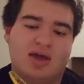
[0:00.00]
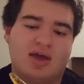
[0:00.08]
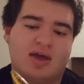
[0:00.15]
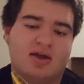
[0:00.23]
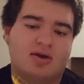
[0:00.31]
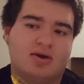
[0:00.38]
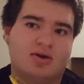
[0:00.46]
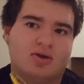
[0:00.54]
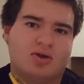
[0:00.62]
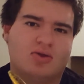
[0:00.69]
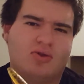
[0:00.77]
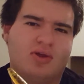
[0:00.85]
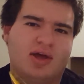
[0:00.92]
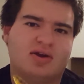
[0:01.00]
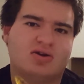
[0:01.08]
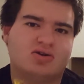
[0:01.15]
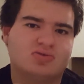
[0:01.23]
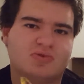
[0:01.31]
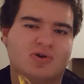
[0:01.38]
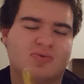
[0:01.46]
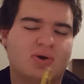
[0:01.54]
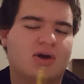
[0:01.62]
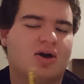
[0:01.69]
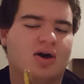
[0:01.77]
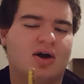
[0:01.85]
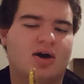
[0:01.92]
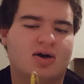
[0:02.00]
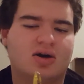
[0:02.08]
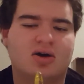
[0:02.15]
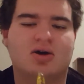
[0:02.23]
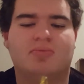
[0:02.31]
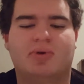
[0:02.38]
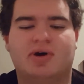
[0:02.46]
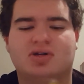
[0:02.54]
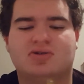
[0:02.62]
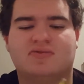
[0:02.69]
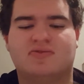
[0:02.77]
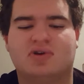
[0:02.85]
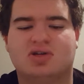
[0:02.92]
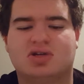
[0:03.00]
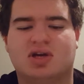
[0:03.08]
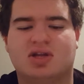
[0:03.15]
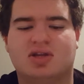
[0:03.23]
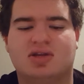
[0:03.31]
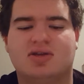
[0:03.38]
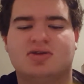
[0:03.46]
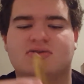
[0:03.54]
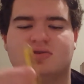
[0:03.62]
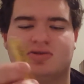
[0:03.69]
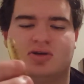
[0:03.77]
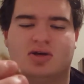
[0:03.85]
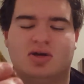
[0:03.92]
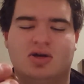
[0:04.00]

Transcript: And later spring we caught a bunch of fish on these.